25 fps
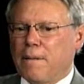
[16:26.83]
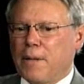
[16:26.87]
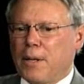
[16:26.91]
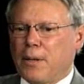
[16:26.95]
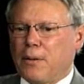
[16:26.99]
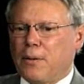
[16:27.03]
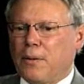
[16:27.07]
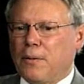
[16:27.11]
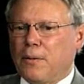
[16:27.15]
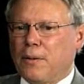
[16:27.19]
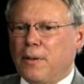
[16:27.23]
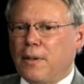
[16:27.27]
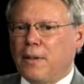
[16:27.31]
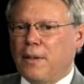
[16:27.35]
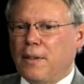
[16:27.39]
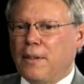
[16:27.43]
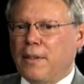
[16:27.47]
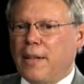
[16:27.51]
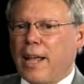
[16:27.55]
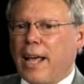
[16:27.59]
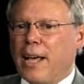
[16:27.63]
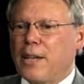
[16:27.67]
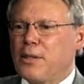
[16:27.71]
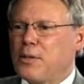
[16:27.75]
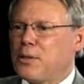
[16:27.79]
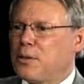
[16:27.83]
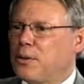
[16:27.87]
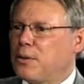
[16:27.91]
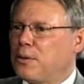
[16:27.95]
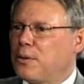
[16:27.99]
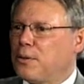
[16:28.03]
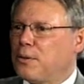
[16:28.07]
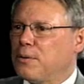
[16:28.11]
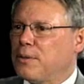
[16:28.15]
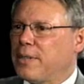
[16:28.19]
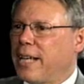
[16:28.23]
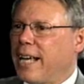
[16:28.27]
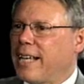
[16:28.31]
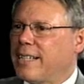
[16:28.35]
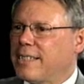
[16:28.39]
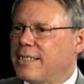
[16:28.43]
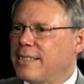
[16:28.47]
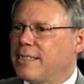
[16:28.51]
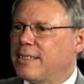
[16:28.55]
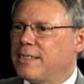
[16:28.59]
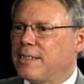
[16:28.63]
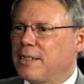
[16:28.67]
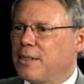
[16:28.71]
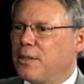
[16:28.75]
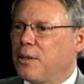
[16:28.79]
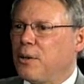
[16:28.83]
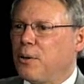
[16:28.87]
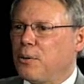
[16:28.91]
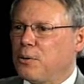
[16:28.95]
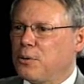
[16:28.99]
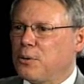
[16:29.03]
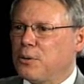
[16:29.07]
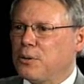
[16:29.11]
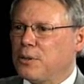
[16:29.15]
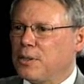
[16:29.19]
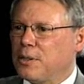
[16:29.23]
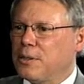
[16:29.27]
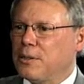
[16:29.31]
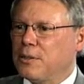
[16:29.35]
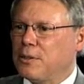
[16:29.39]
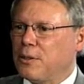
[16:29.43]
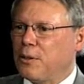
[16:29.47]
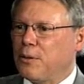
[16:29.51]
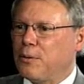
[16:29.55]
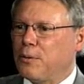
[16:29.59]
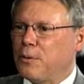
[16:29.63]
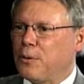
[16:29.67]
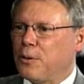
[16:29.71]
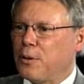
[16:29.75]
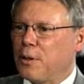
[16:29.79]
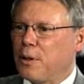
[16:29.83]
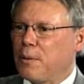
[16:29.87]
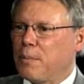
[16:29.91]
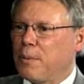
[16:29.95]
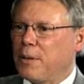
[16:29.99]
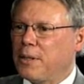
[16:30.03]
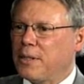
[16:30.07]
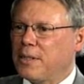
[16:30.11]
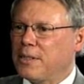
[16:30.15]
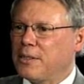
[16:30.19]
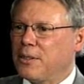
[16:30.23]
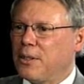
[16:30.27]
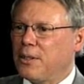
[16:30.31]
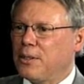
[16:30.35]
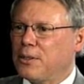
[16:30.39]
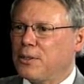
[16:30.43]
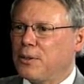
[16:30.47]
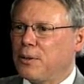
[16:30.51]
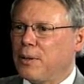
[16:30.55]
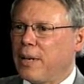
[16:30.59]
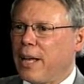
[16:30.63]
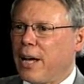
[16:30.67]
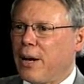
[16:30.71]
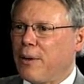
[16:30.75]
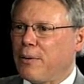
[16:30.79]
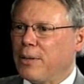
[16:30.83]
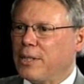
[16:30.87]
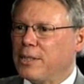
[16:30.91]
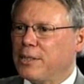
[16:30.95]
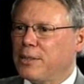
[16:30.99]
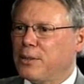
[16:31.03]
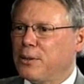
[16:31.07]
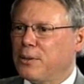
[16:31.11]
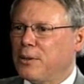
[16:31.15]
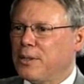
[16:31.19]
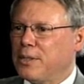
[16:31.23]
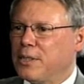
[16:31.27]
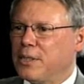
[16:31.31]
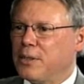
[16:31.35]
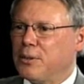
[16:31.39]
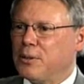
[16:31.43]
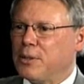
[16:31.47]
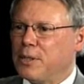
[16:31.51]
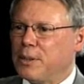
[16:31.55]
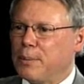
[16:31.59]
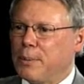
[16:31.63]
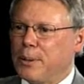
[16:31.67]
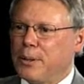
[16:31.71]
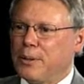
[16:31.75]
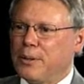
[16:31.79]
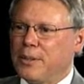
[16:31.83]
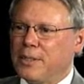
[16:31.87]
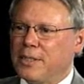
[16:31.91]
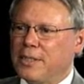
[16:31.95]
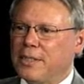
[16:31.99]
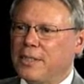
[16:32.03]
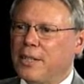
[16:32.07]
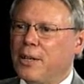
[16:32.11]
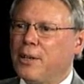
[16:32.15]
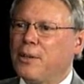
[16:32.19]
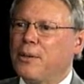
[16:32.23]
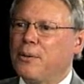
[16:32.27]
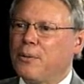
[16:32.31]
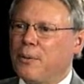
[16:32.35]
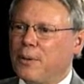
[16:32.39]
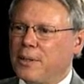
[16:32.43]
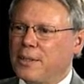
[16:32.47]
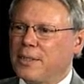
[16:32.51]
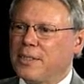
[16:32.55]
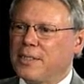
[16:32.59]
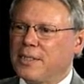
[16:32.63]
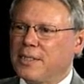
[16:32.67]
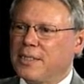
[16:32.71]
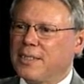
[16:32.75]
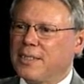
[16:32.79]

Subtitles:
you know, national dances and cultures and so forth, but it's also allowing students to experience other ones.